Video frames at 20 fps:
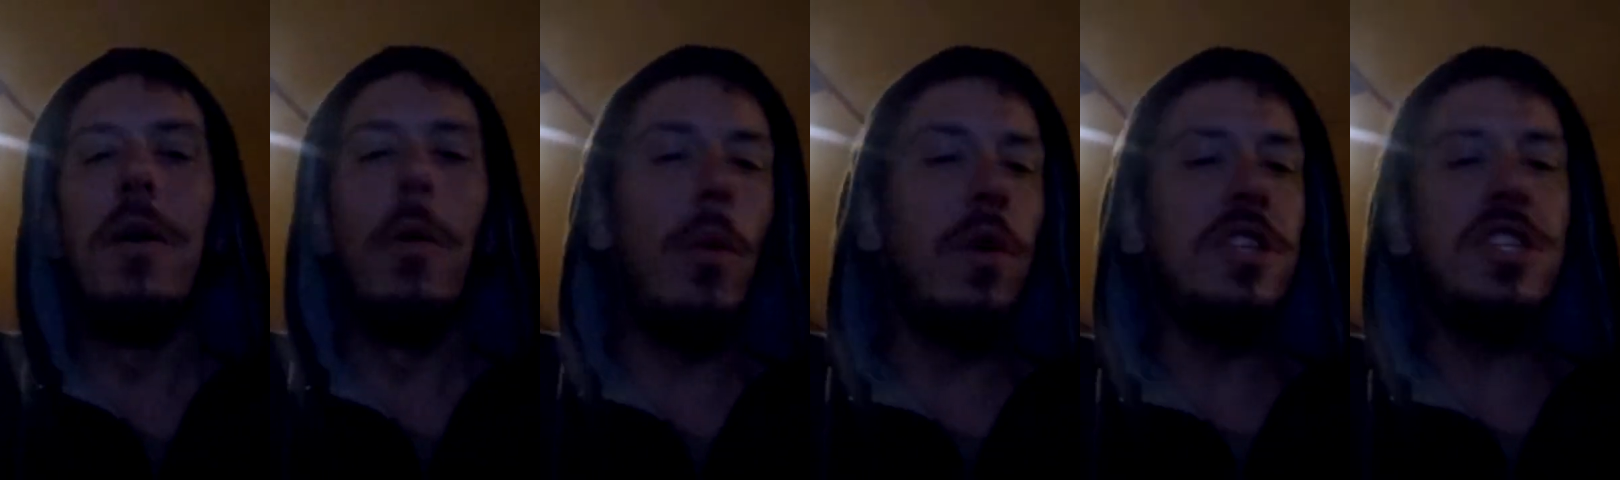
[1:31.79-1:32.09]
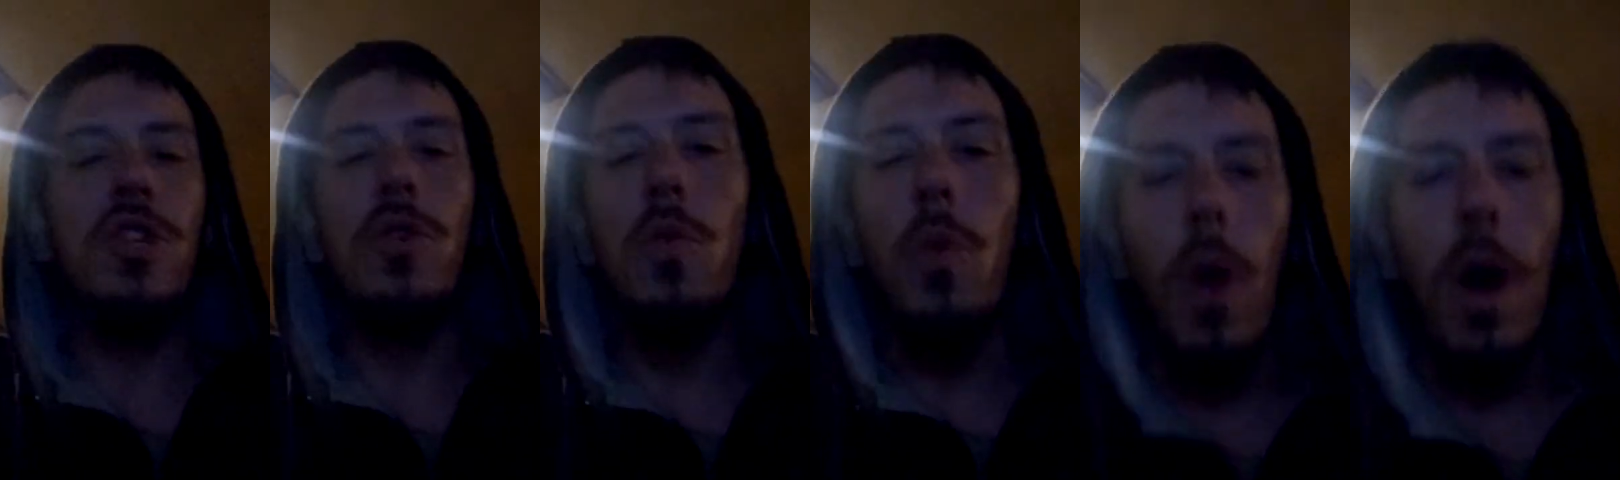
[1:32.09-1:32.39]

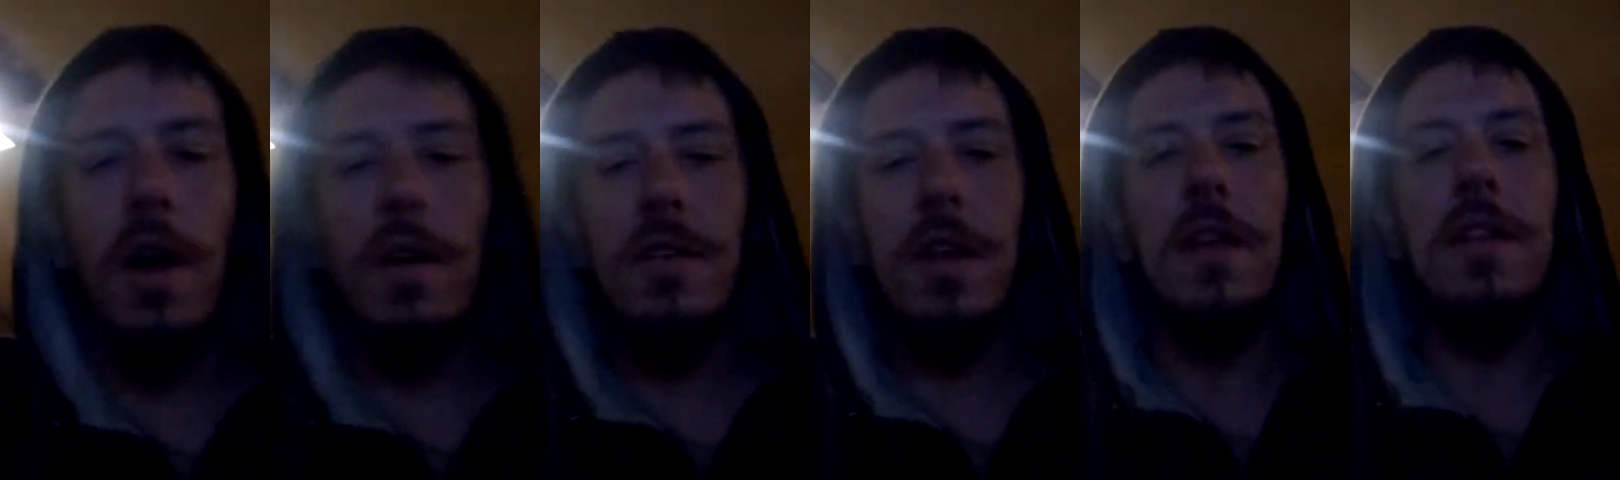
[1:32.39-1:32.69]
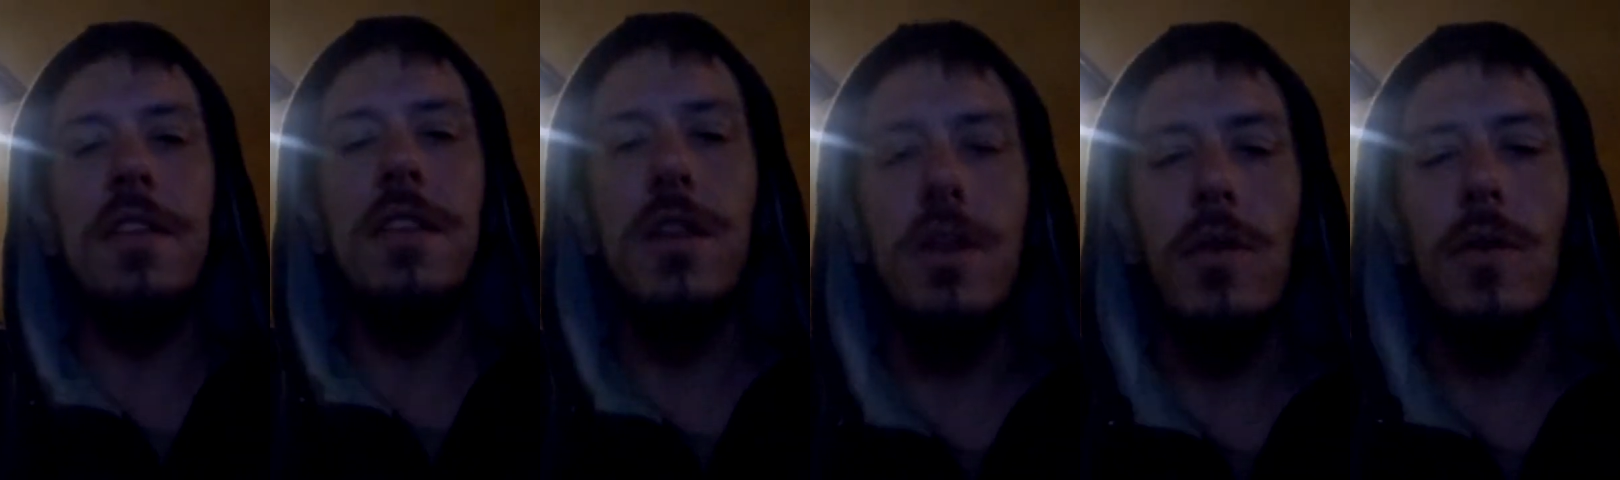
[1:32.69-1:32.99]
What you
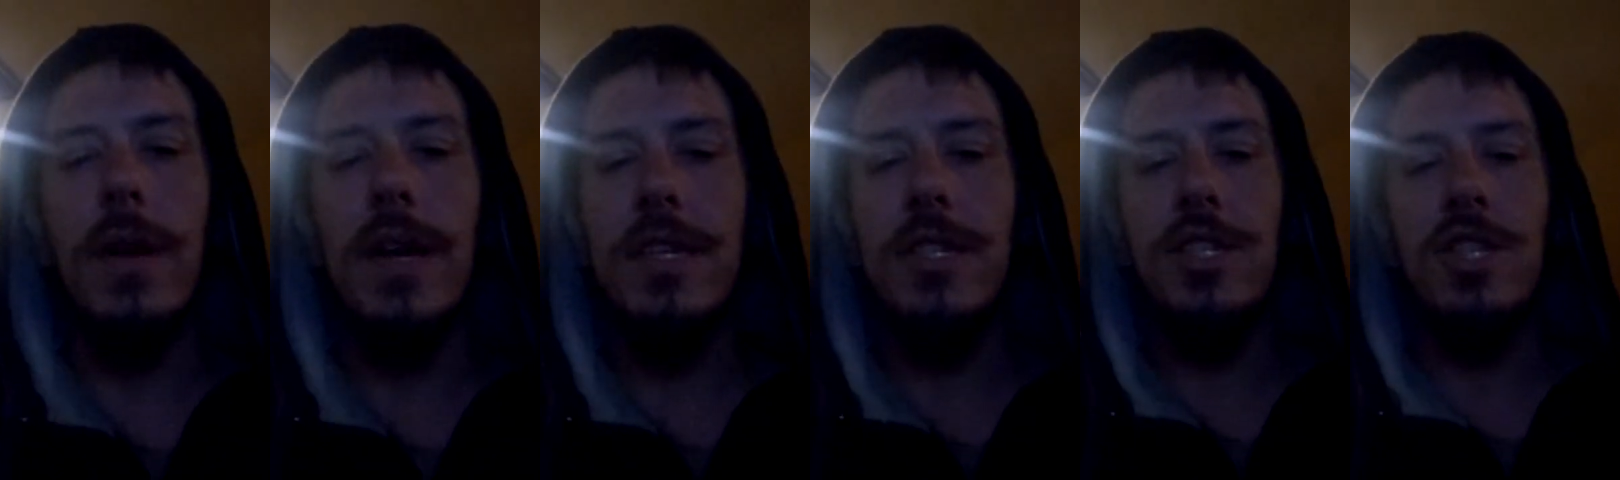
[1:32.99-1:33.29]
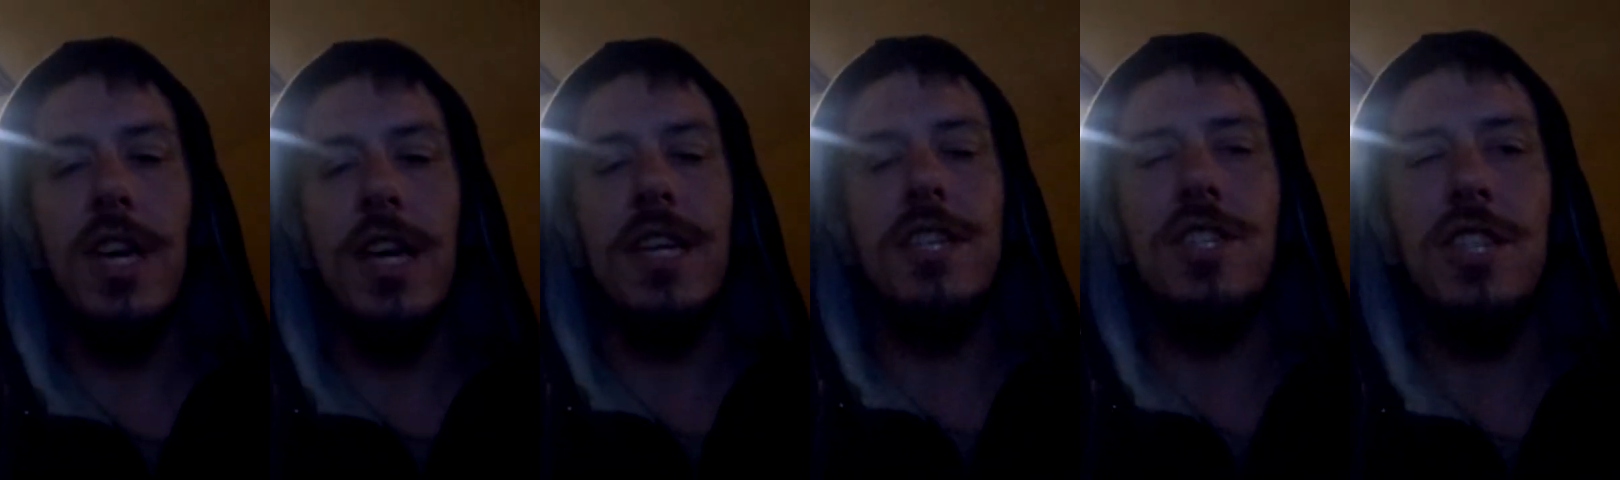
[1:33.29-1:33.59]
wanna do? It's
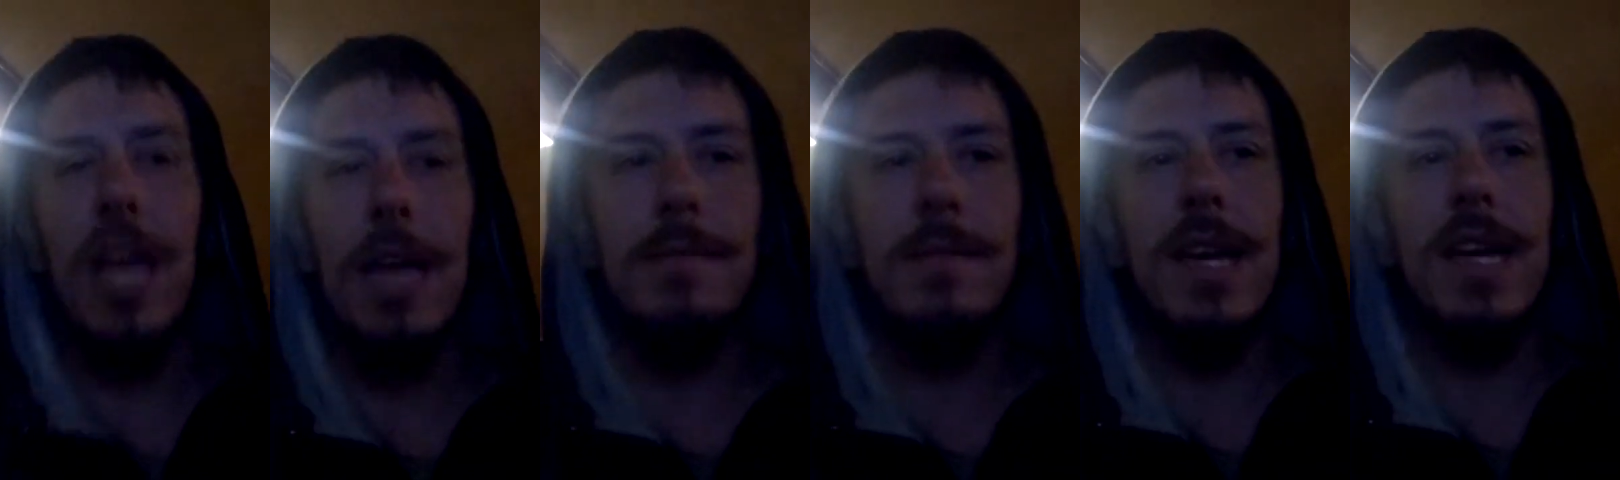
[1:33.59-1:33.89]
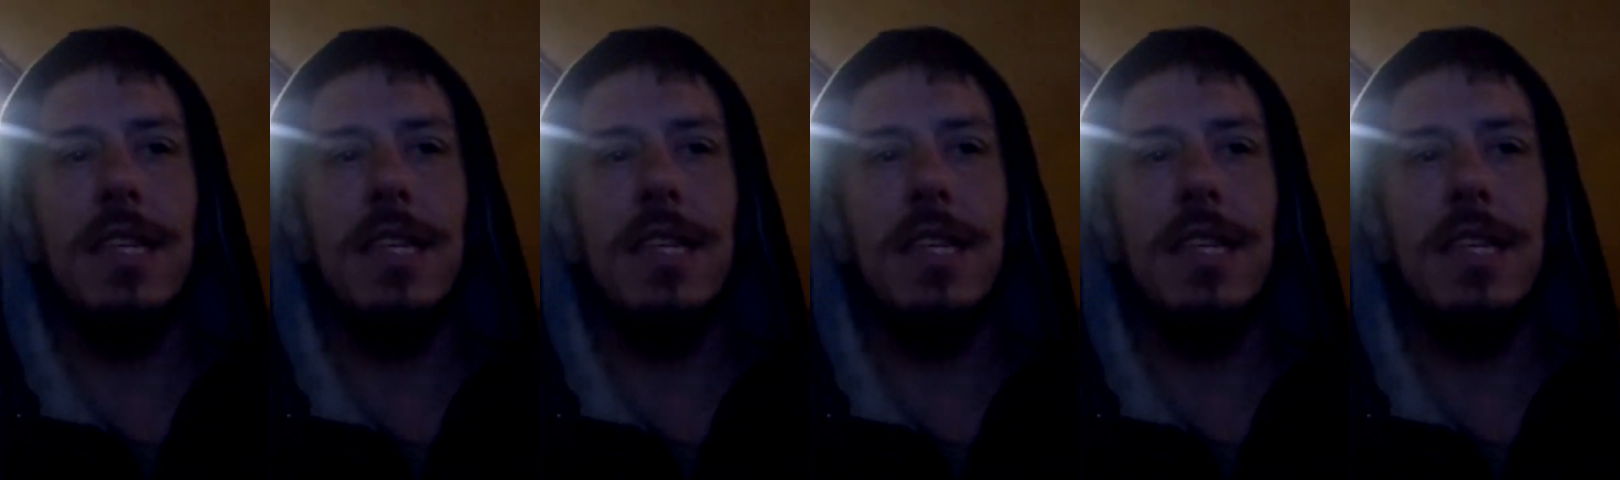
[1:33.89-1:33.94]
Jiggy James,